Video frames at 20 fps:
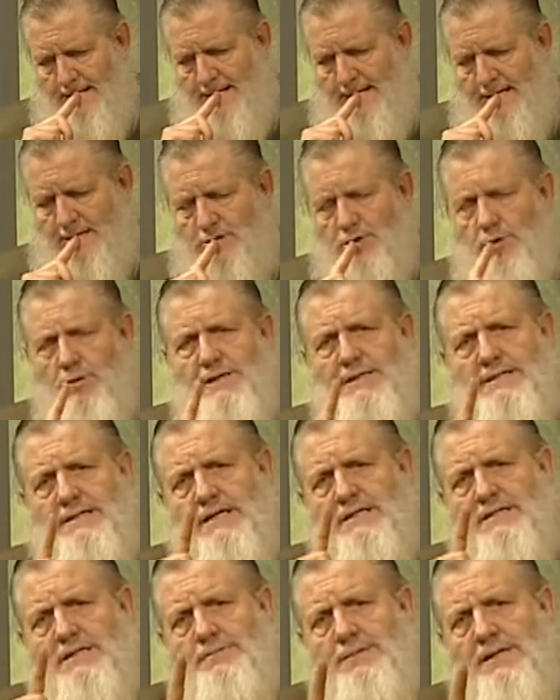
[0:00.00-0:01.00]
And so he
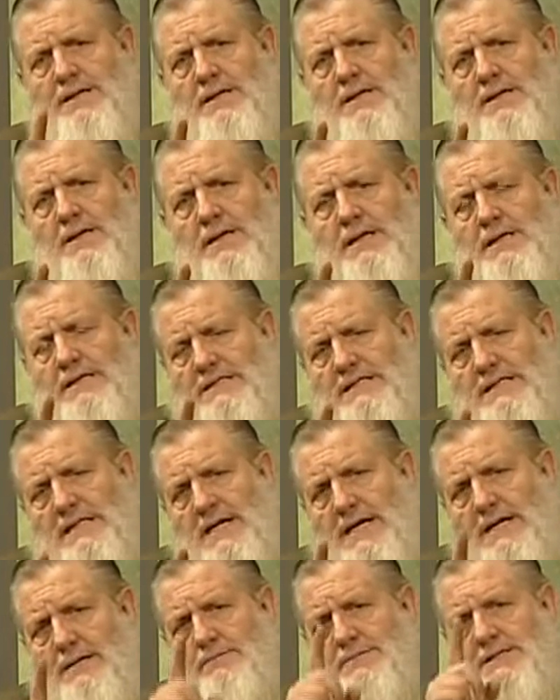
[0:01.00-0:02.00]
said to me,
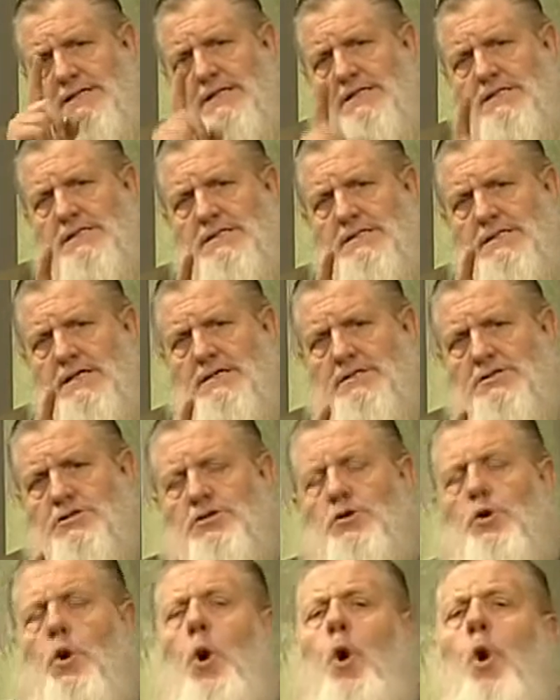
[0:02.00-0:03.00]
Islam teaches us
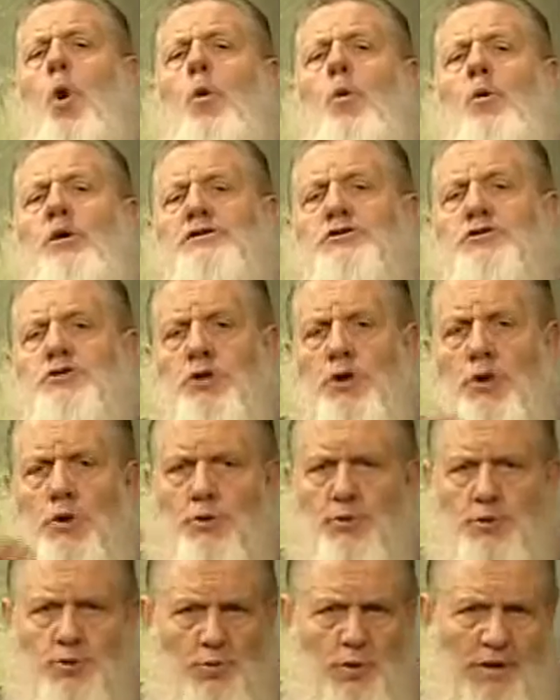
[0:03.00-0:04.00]
to always
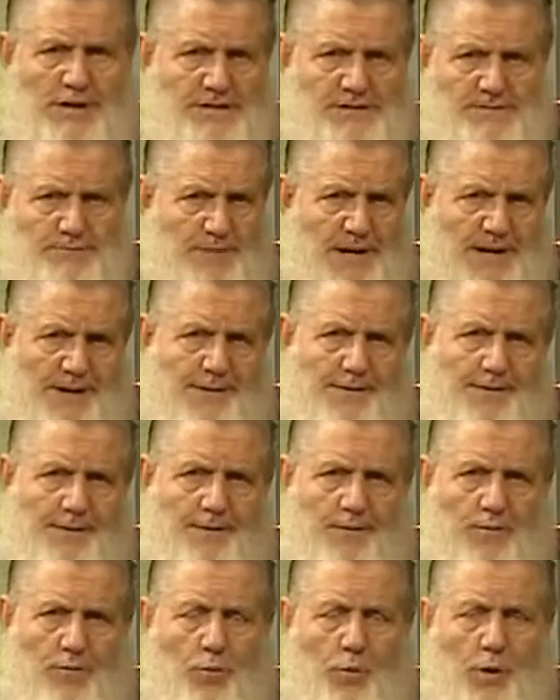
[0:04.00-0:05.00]
go to what is better.
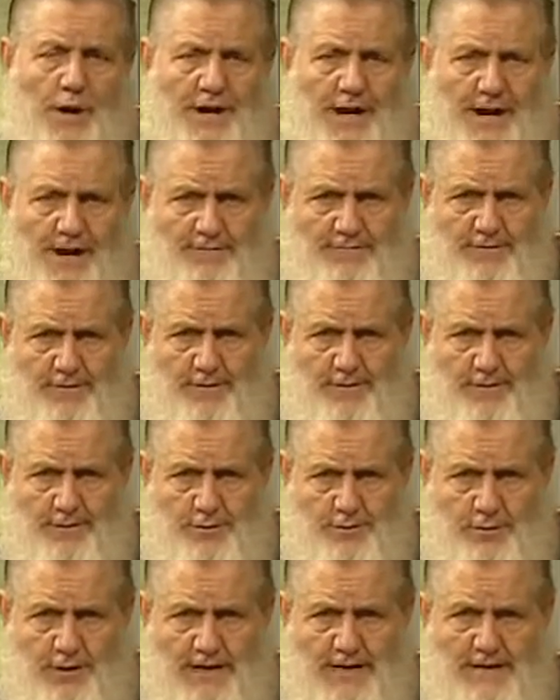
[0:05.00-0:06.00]
Whatever
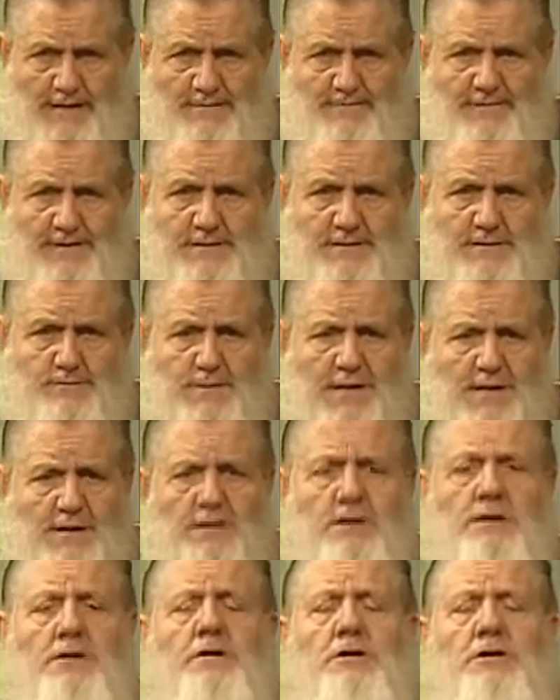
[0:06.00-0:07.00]
you have that's
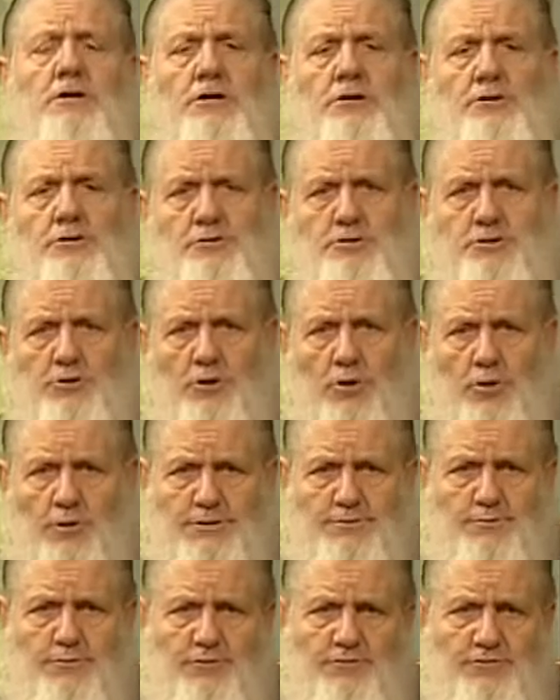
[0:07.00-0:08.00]
better, you should
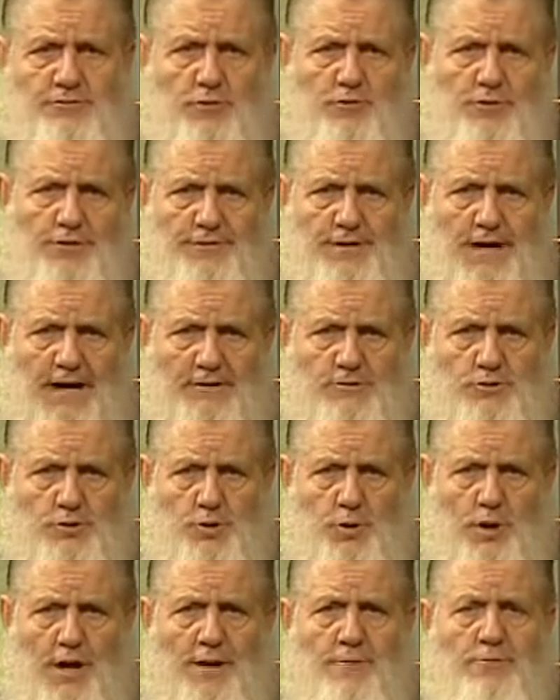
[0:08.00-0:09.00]
always move toward that.
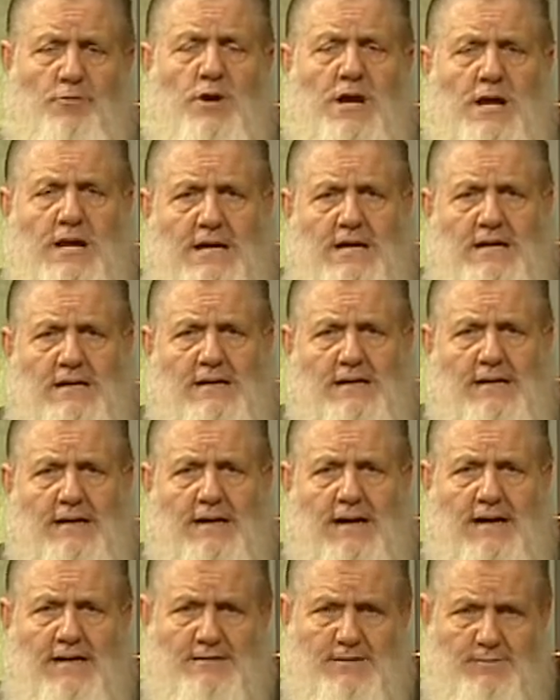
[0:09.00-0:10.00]
So I'm ready,
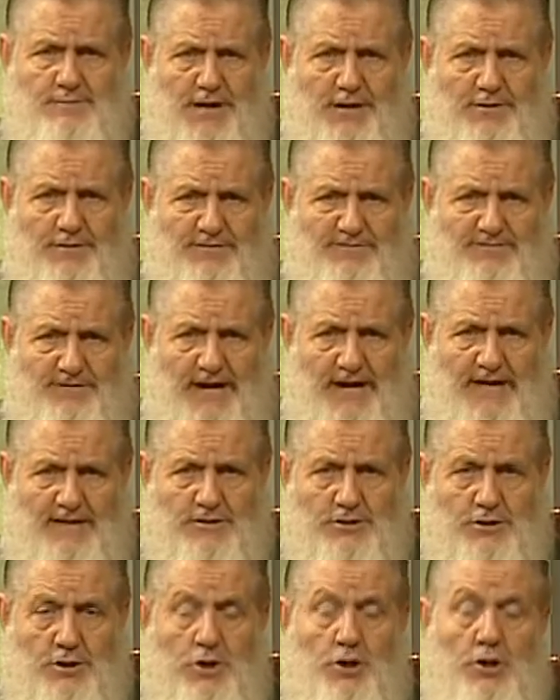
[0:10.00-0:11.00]
as a matter of
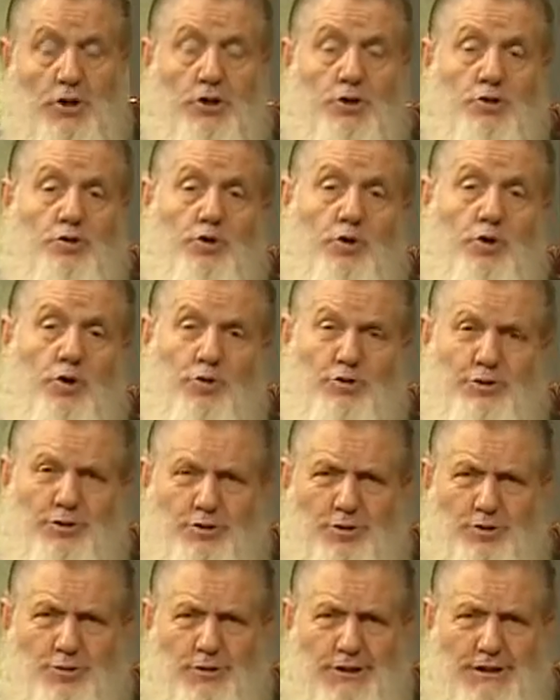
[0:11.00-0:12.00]
fact, to go to
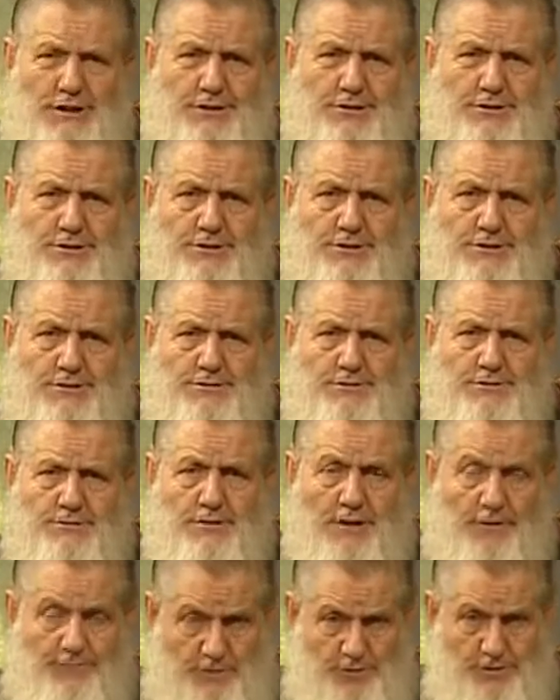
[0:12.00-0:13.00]
your religion
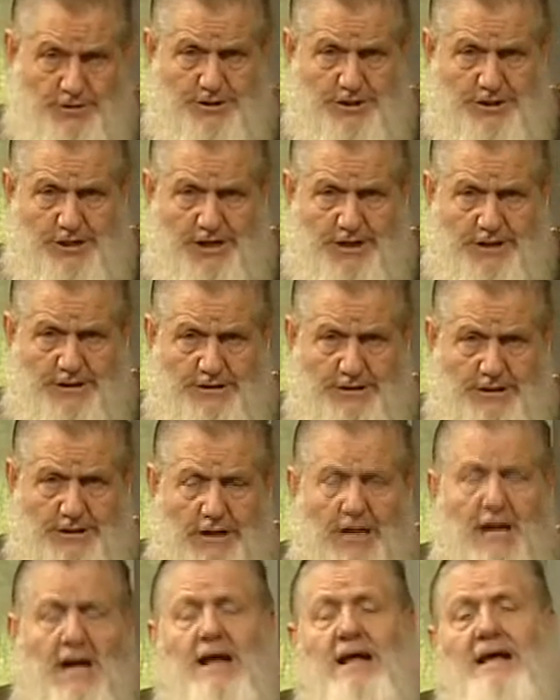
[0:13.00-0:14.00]
of
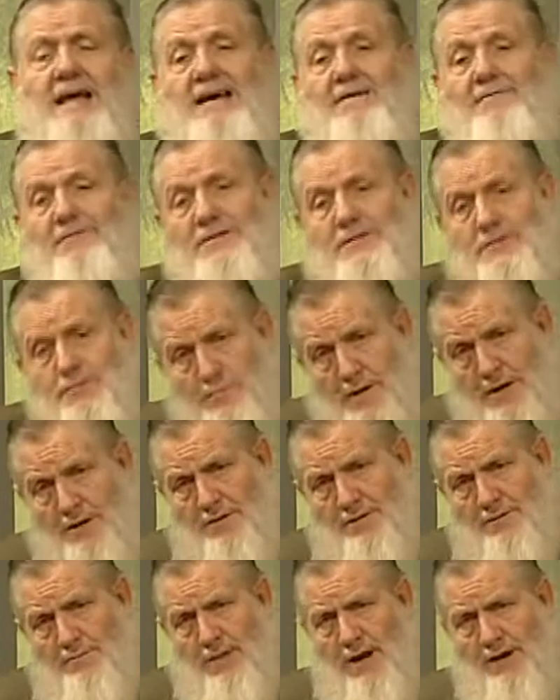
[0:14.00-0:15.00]
Christianity if it's better
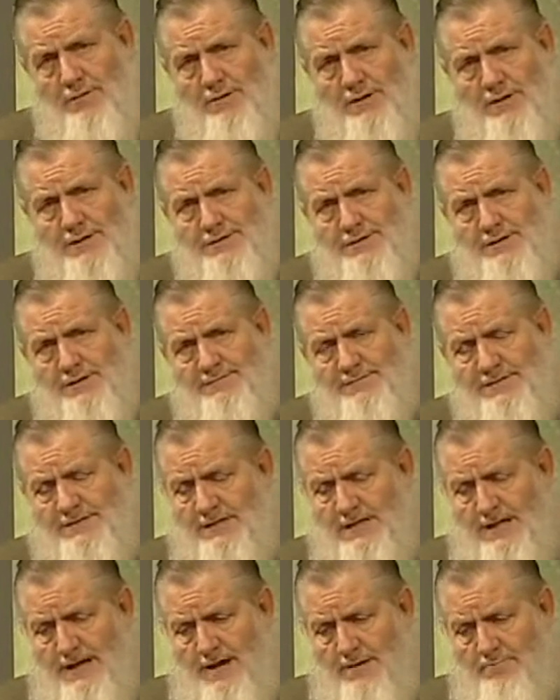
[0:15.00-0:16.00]
than my religion of
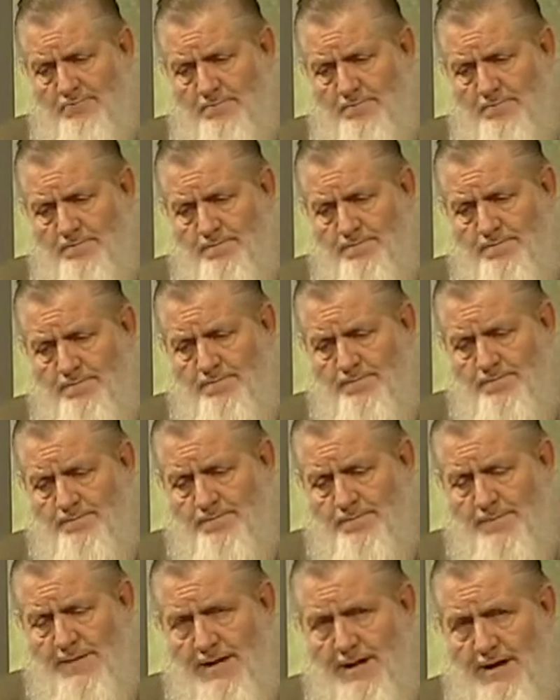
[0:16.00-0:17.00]
Islam.
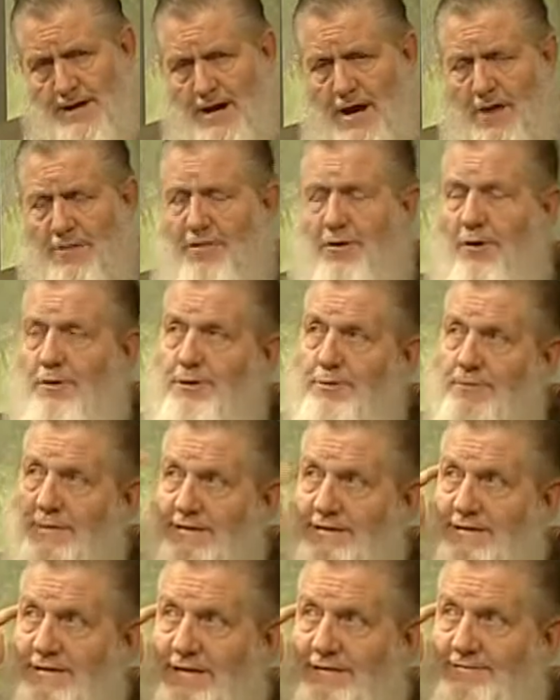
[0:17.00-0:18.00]
And I thought to
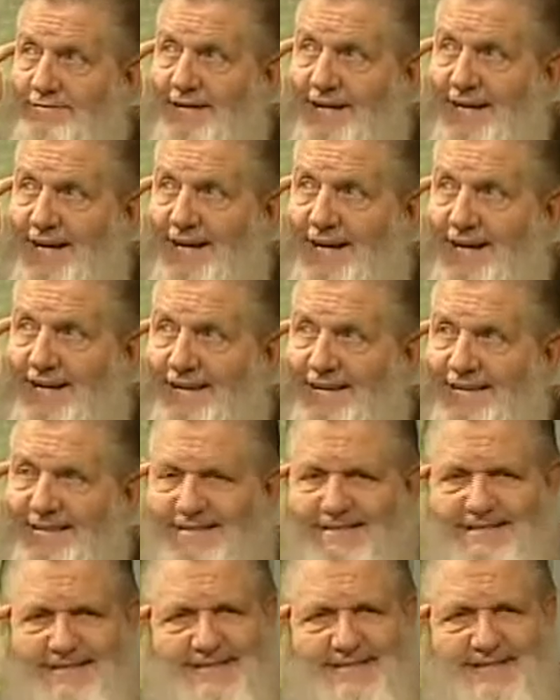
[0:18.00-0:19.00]
myself, hey,
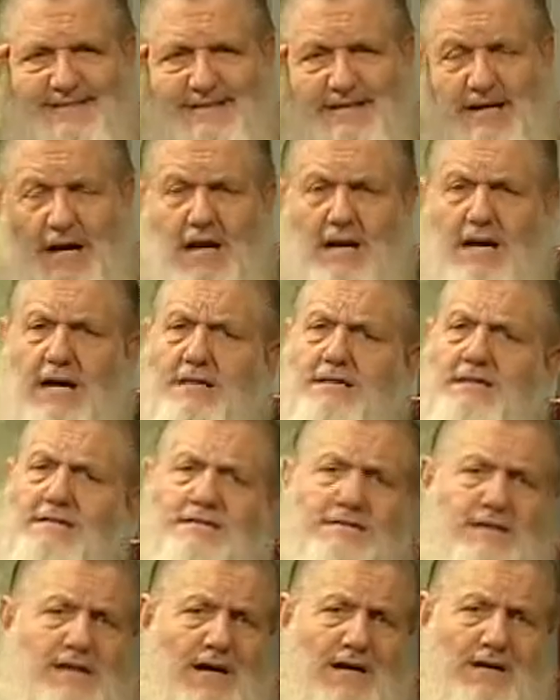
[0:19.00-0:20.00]
I got
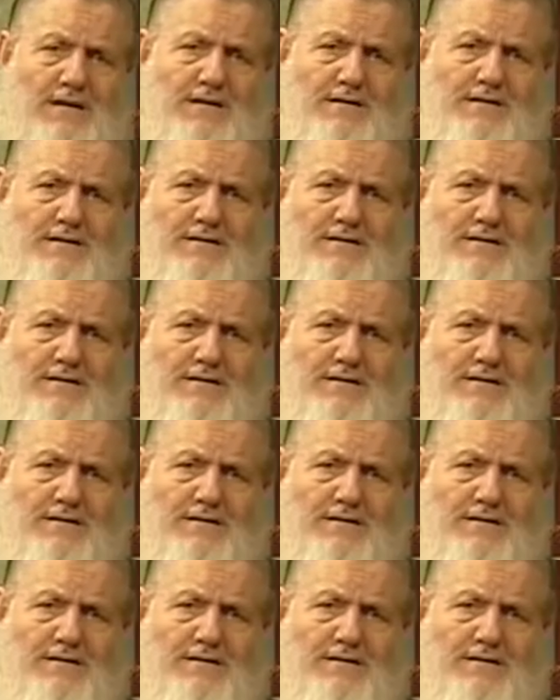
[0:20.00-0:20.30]
this guy.